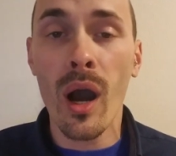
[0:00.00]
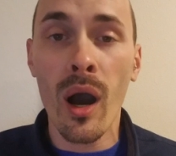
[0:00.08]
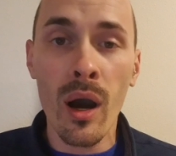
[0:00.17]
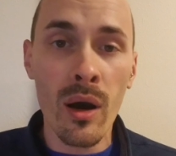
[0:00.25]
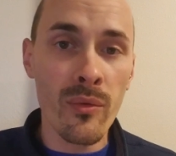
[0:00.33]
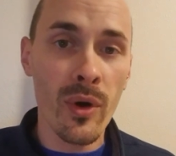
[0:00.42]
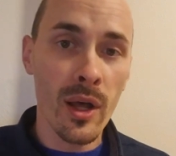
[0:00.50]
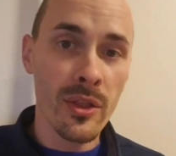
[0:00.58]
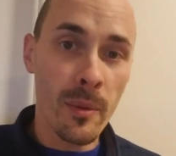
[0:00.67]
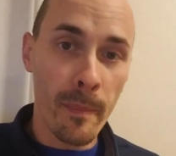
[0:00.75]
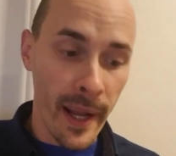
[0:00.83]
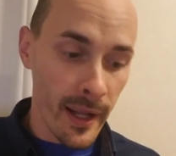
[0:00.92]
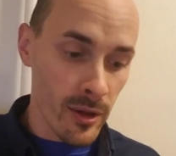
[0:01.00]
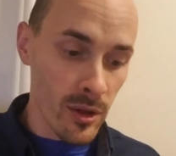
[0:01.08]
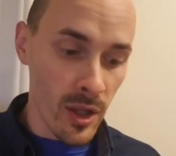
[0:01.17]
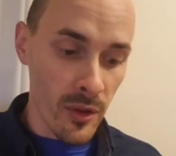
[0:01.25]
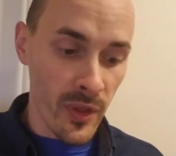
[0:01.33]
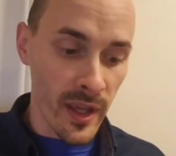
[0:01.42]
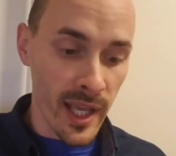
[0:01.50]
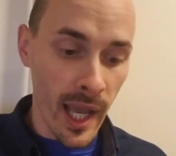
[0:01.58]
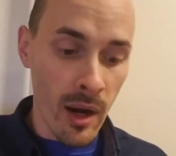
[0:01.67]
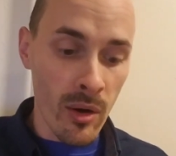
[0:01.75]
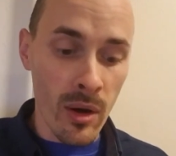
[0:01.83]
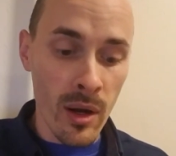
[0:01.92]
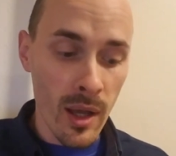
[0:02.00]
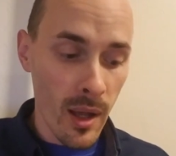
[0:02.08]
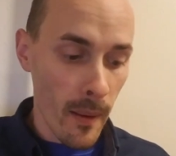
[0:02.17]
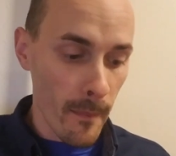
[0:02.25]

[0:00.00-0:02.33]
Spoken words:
of the Paleolithic era,